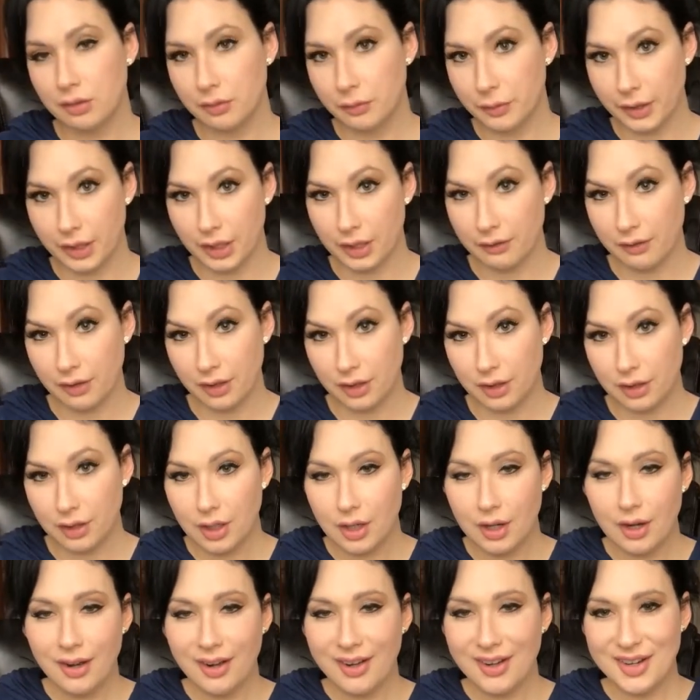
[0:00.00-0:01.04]
Whatever.
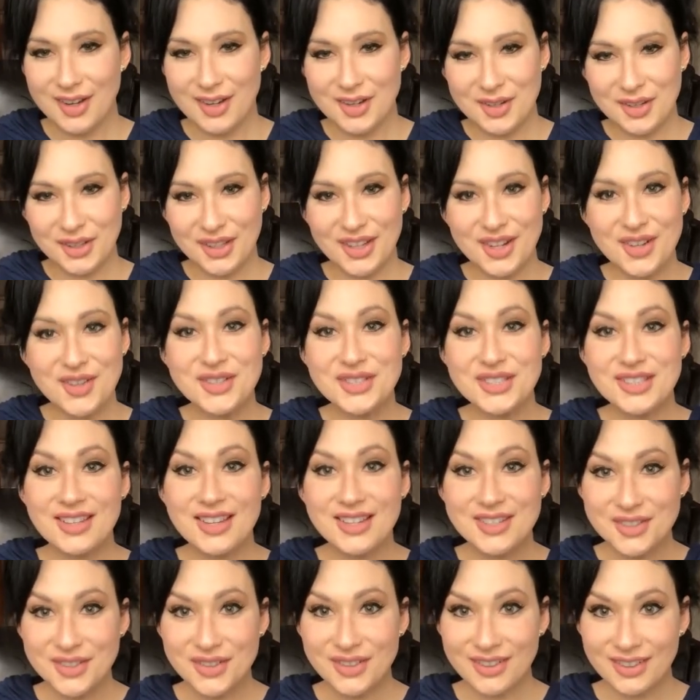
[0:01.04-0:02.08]
Just
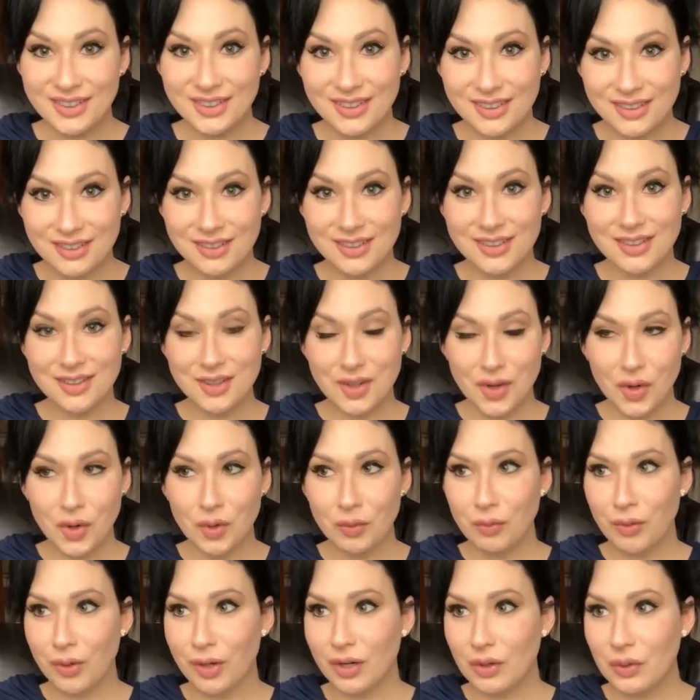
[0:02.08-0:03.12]
enter it in for the
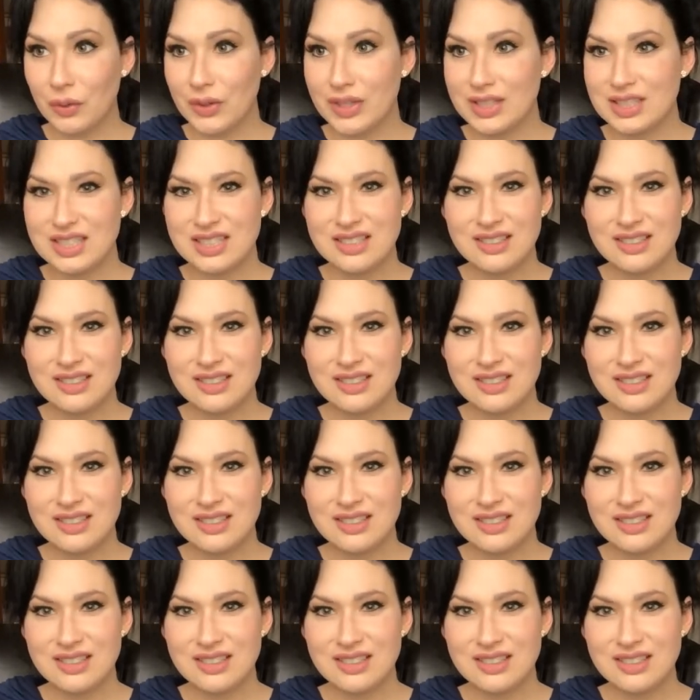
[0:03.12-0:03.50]
code word quiz.